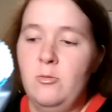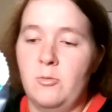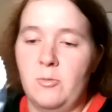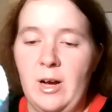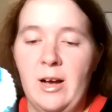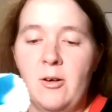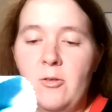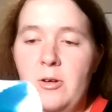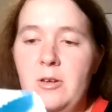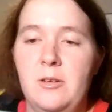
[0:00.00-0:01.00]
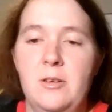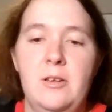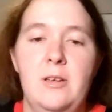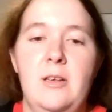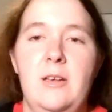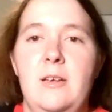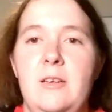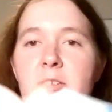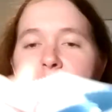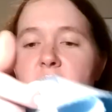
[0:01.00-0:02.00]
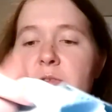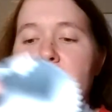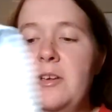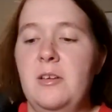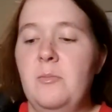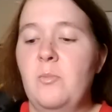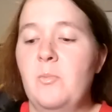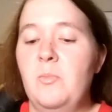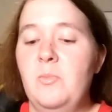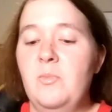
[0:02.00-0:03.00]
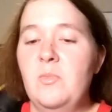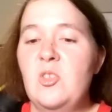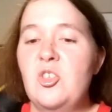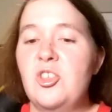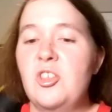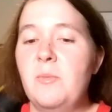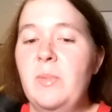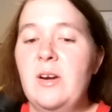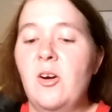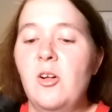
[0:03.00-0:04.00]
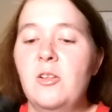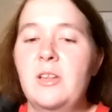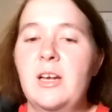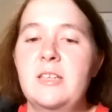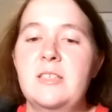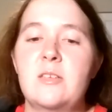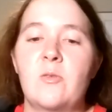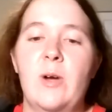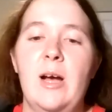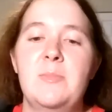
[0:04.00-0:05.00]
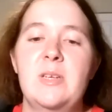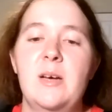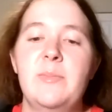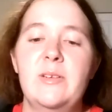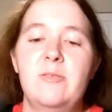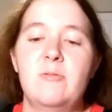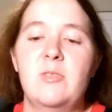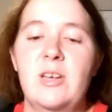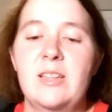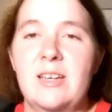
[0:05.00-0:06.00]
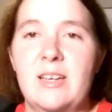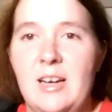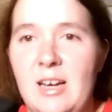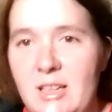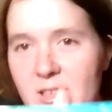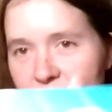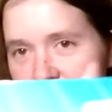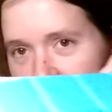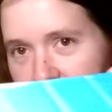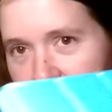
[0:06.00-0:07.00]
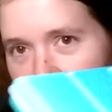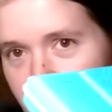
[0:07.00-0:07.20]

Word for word: wow. So they ship it all nice and wrapped up. Oh, look at the color, it's that